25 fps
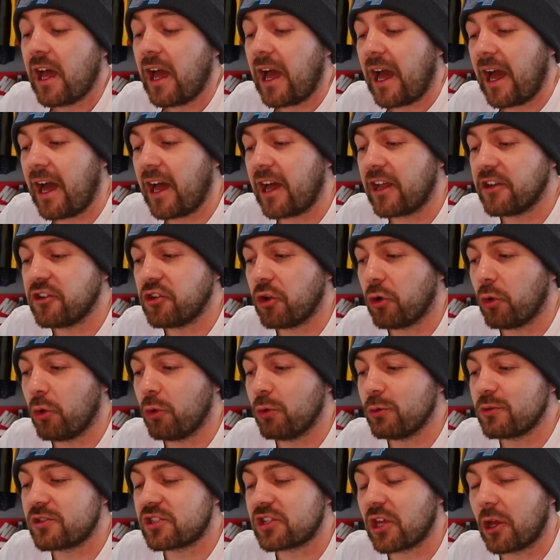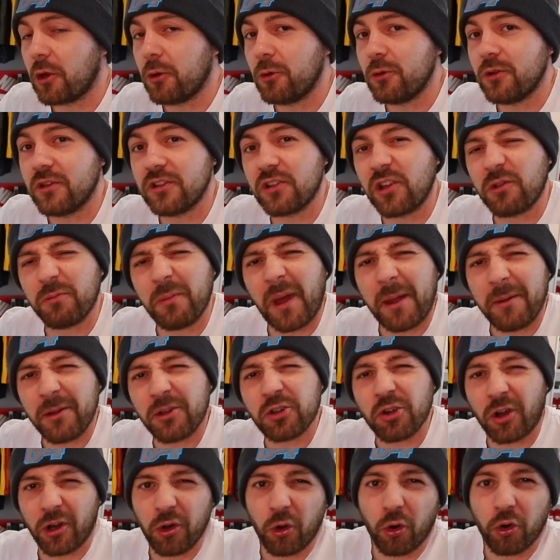and also maybe
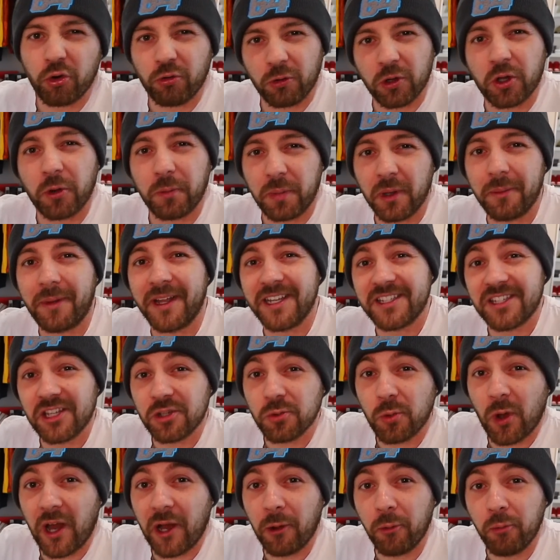try and order a couple of bits as well.